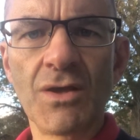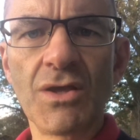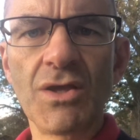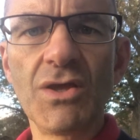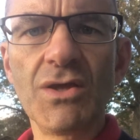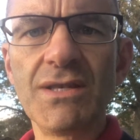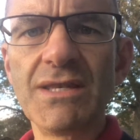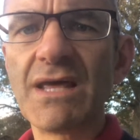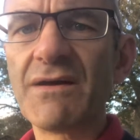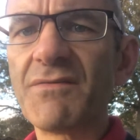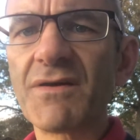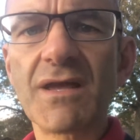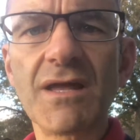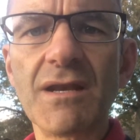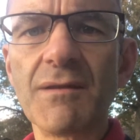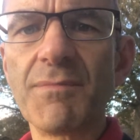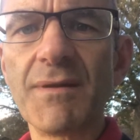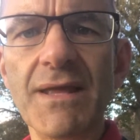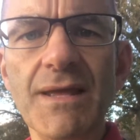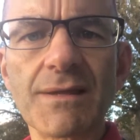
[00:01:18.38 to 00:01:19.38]
You're never going
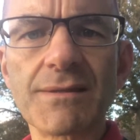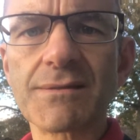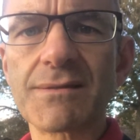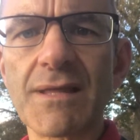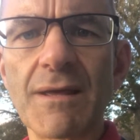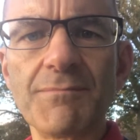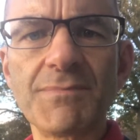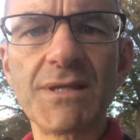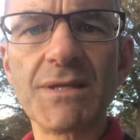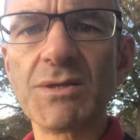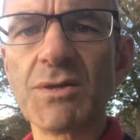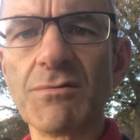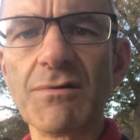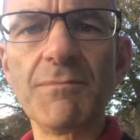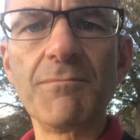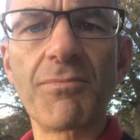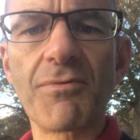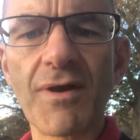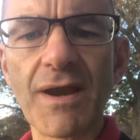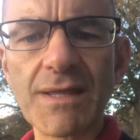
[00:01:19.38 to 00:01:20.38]
to be accepted or
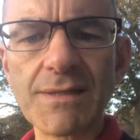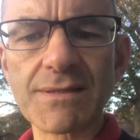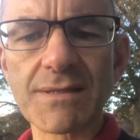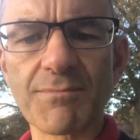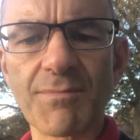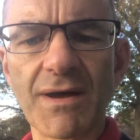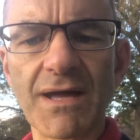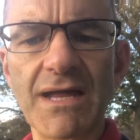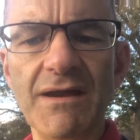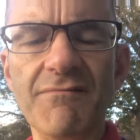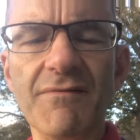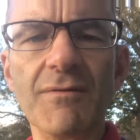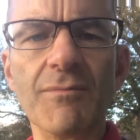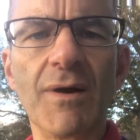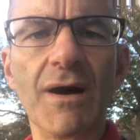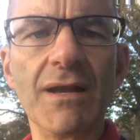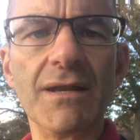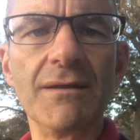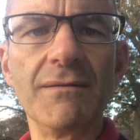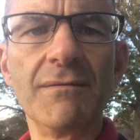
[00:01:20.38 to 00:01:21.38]
embraced by
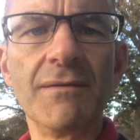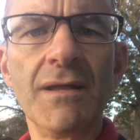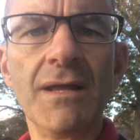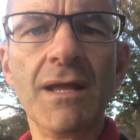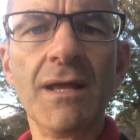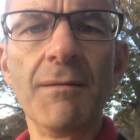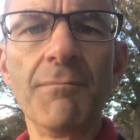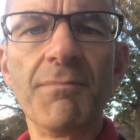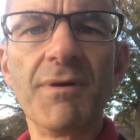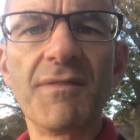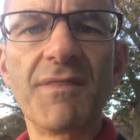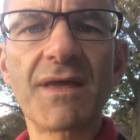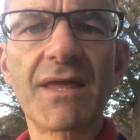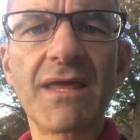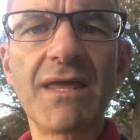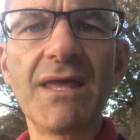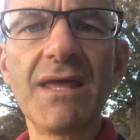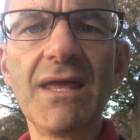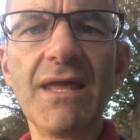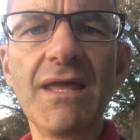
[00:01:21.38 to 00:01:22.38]
everyone. But the
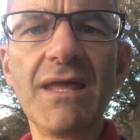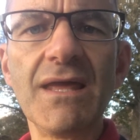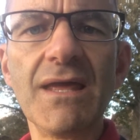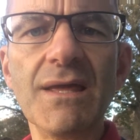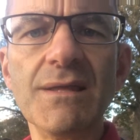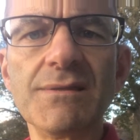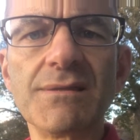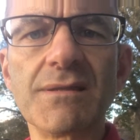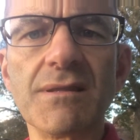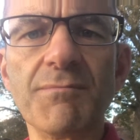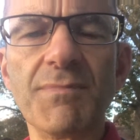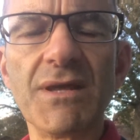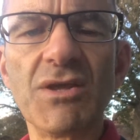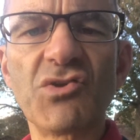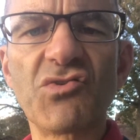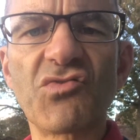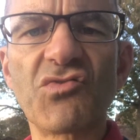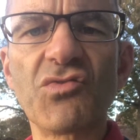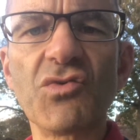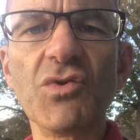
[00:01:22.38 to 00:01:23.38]
key is to be
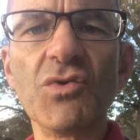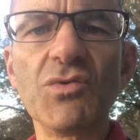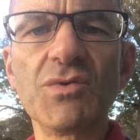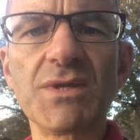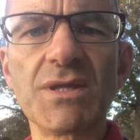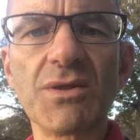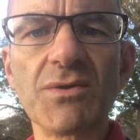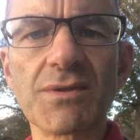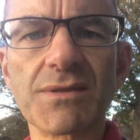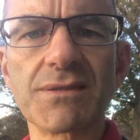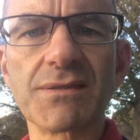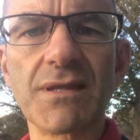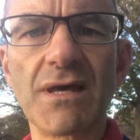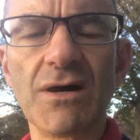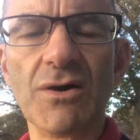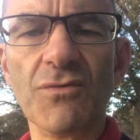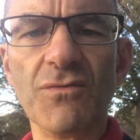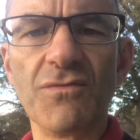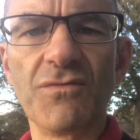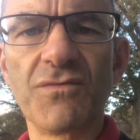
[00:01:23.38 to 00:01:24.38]
true to
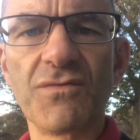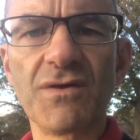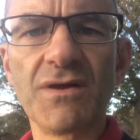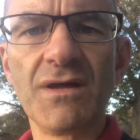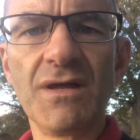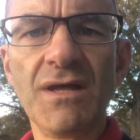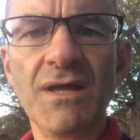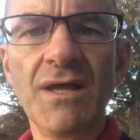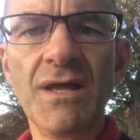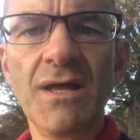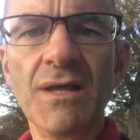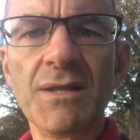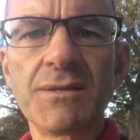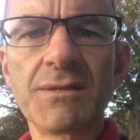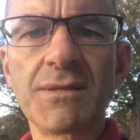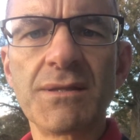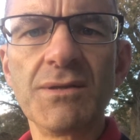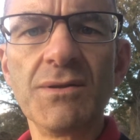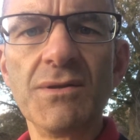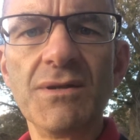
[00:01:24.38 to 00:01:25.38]
yourself
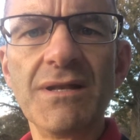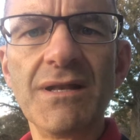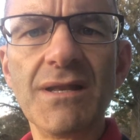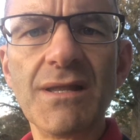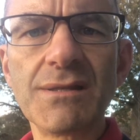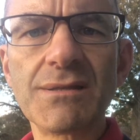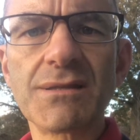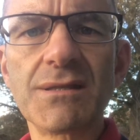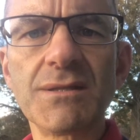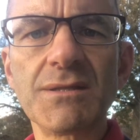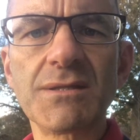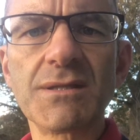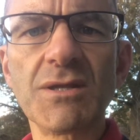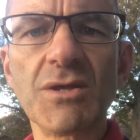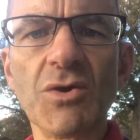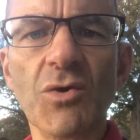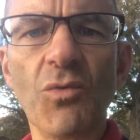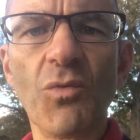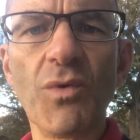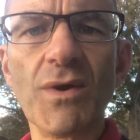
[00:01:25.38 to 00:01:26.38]
to listen to
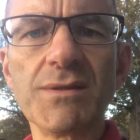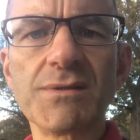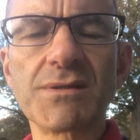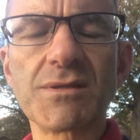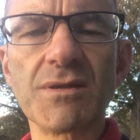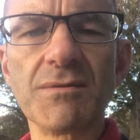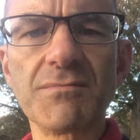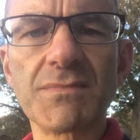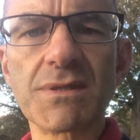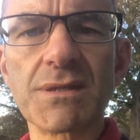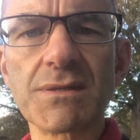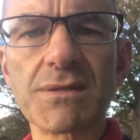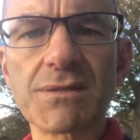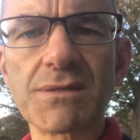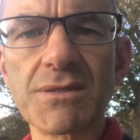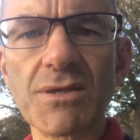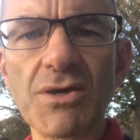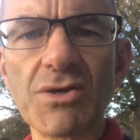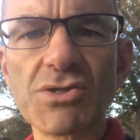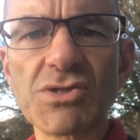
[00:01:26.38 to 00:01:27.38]
your wisdom, to
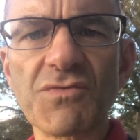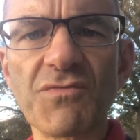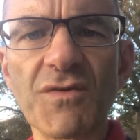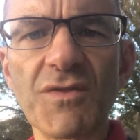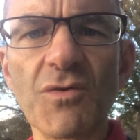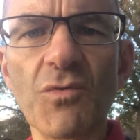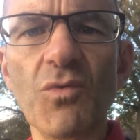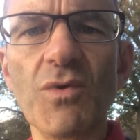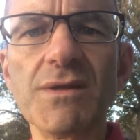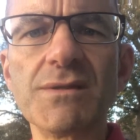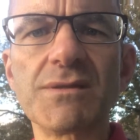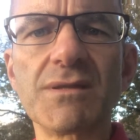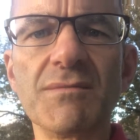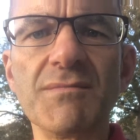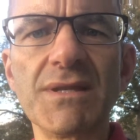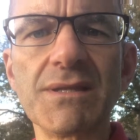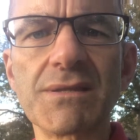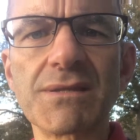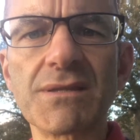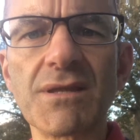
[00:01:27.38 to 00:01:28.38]
search for the wisdom
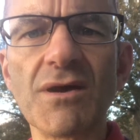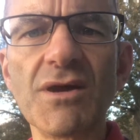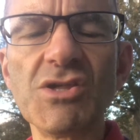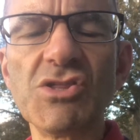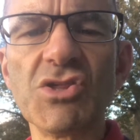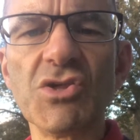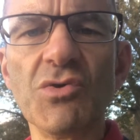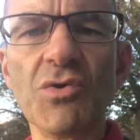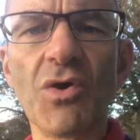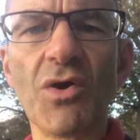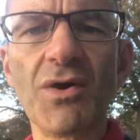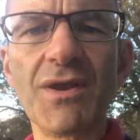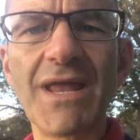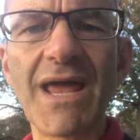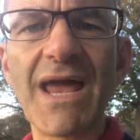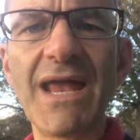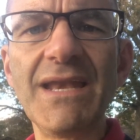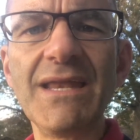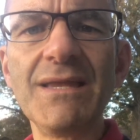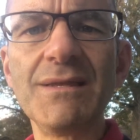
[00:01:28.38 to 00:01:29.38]
inside you on
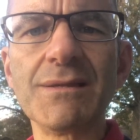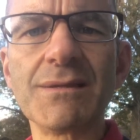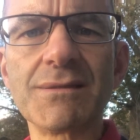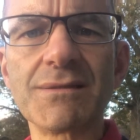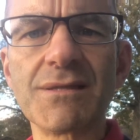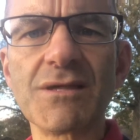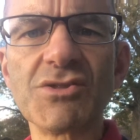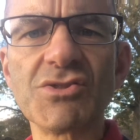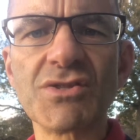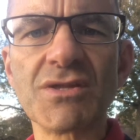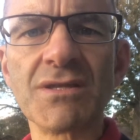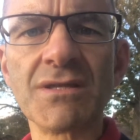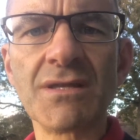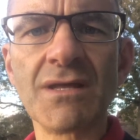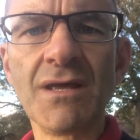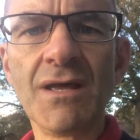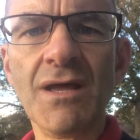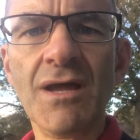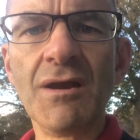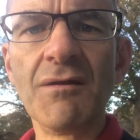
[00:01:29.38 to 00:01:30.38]
any decision,
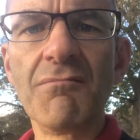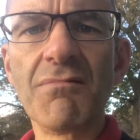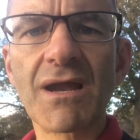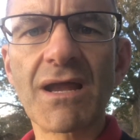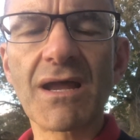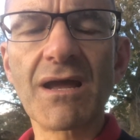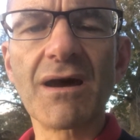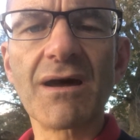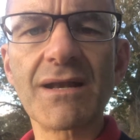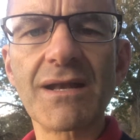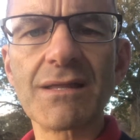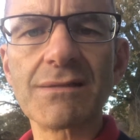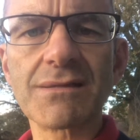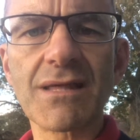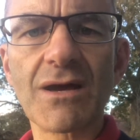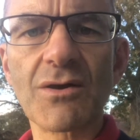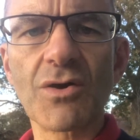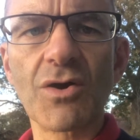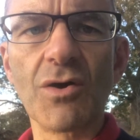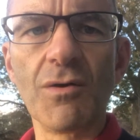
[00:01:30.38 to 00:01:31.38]
regardless
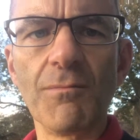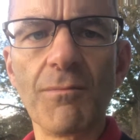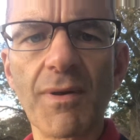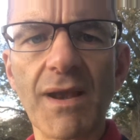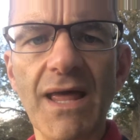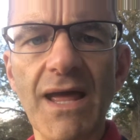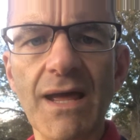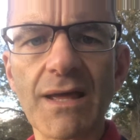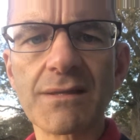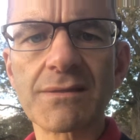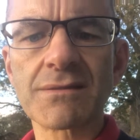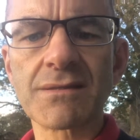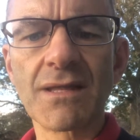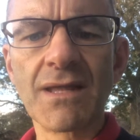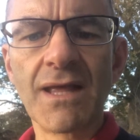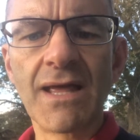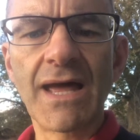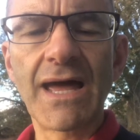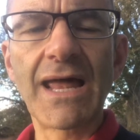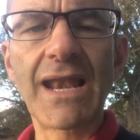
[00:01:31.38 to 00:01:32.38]
how complex,
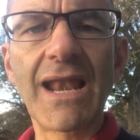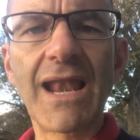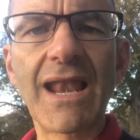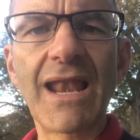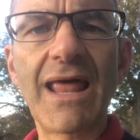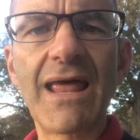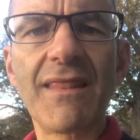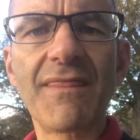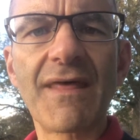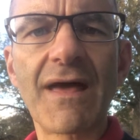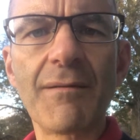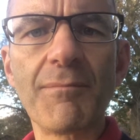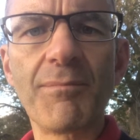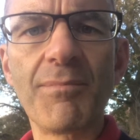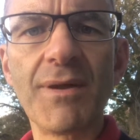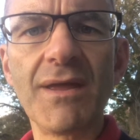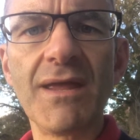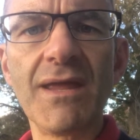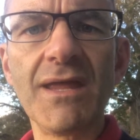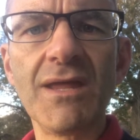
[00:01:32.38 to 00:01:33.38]
and let that
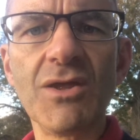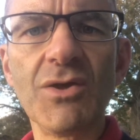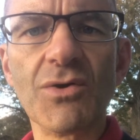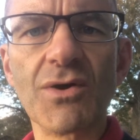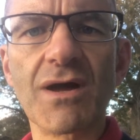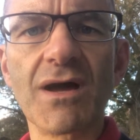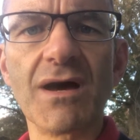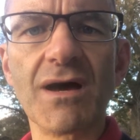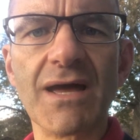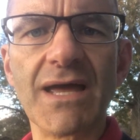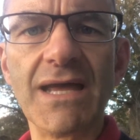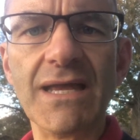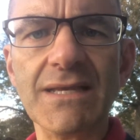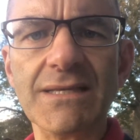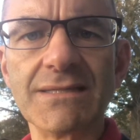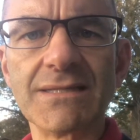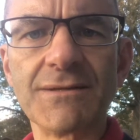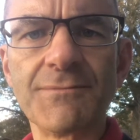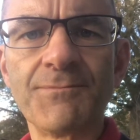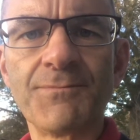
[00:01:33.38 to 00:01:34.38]
be your
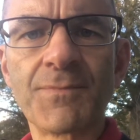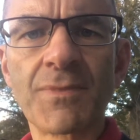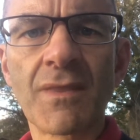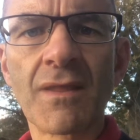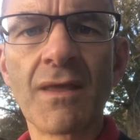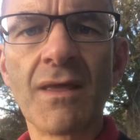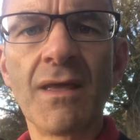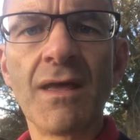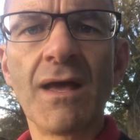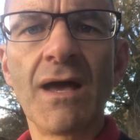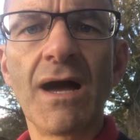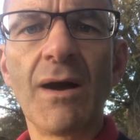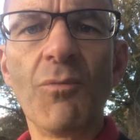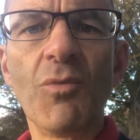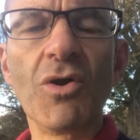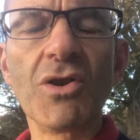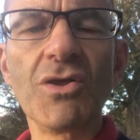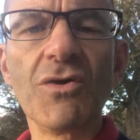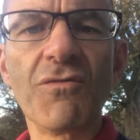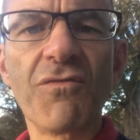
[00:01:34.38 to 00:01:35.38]
guide. And
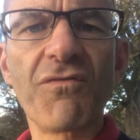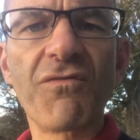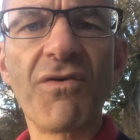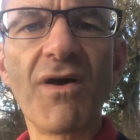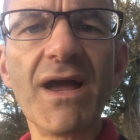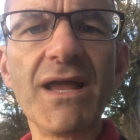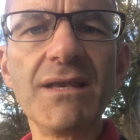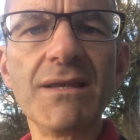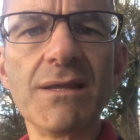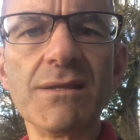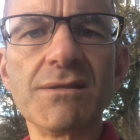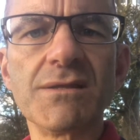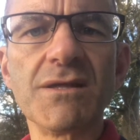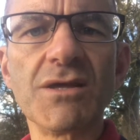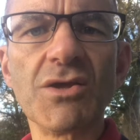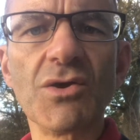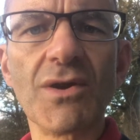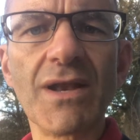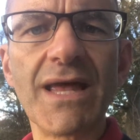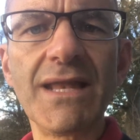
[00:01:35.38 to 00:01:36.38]
what you'll find is
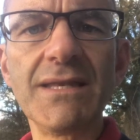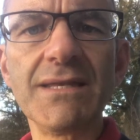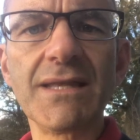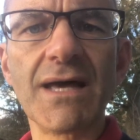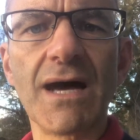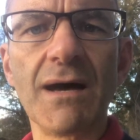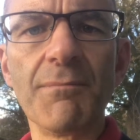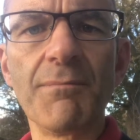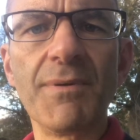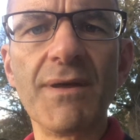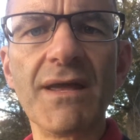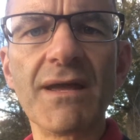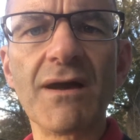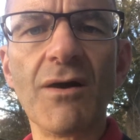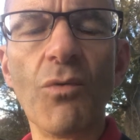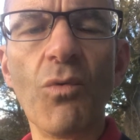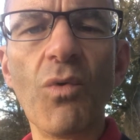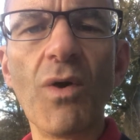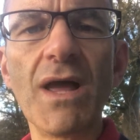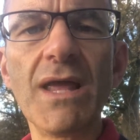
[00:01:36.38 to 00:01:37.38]
that you'll end up being
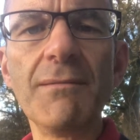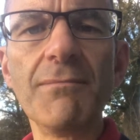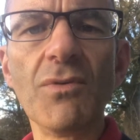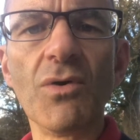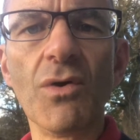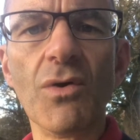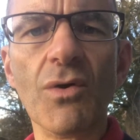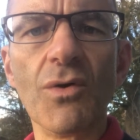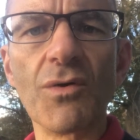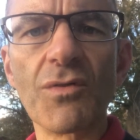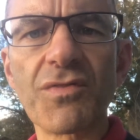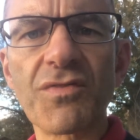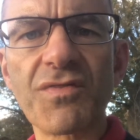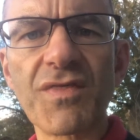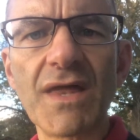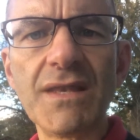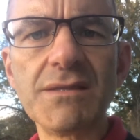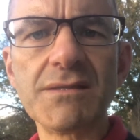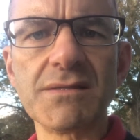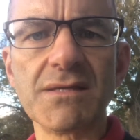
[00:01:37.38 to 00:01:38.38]
a way more
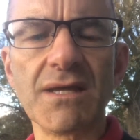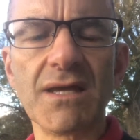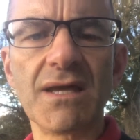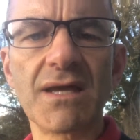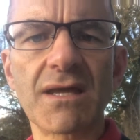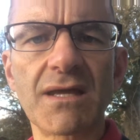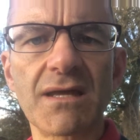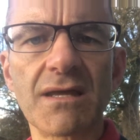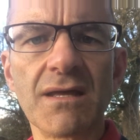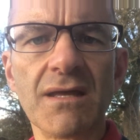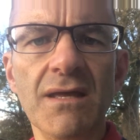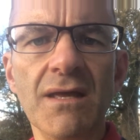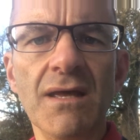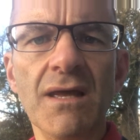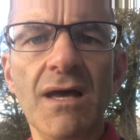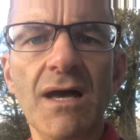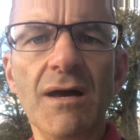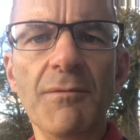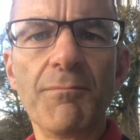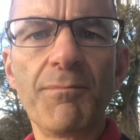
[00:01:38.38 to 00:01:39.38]
authentic
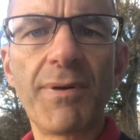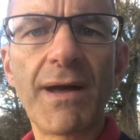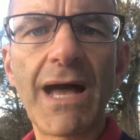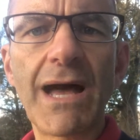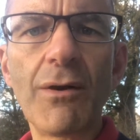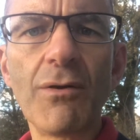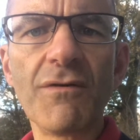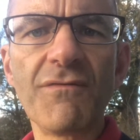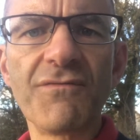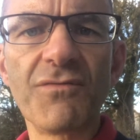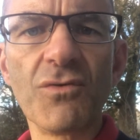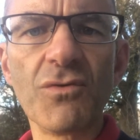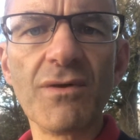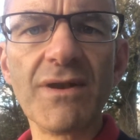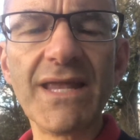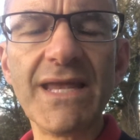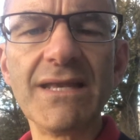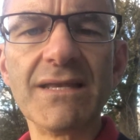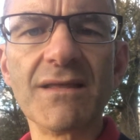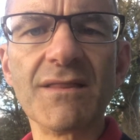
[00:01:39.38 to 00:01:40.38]
and powerful
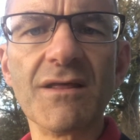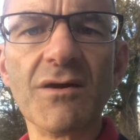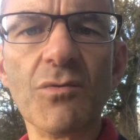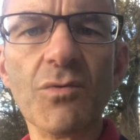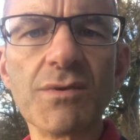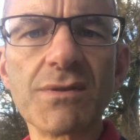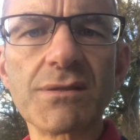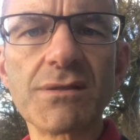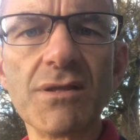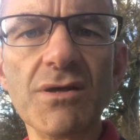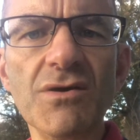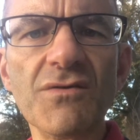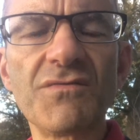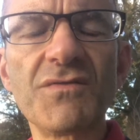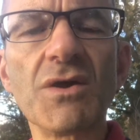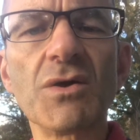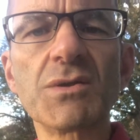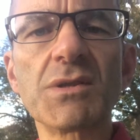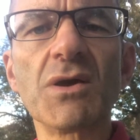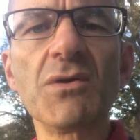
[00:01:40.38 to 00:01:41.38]
leader that will serve
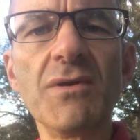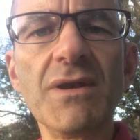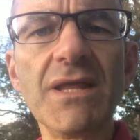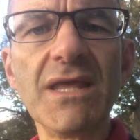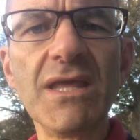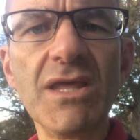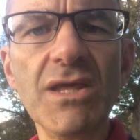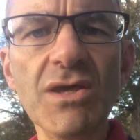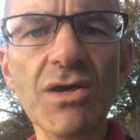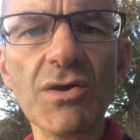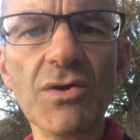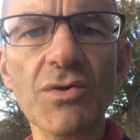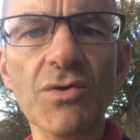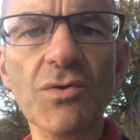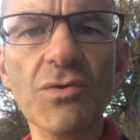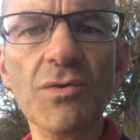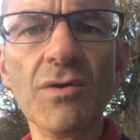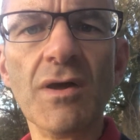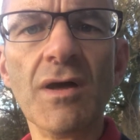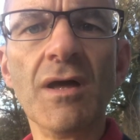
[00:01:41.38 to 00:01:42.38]
not only
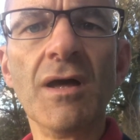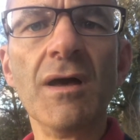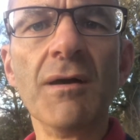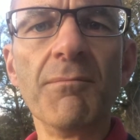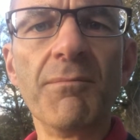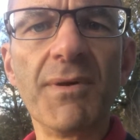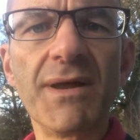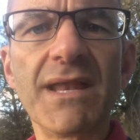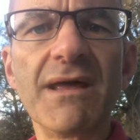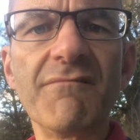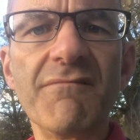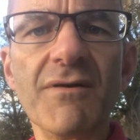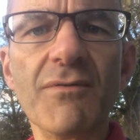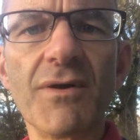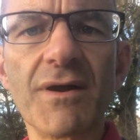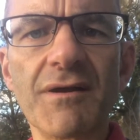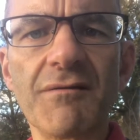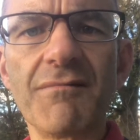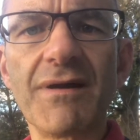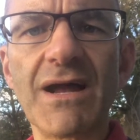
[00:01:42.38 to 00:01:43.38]
you, but
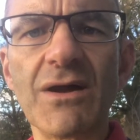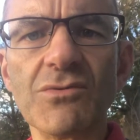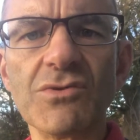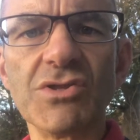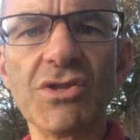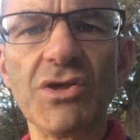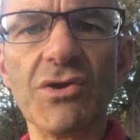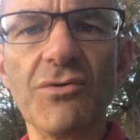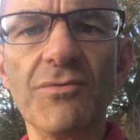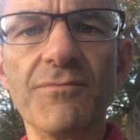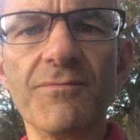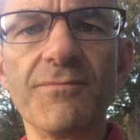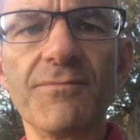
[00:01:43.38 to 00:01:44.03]
everyone around you.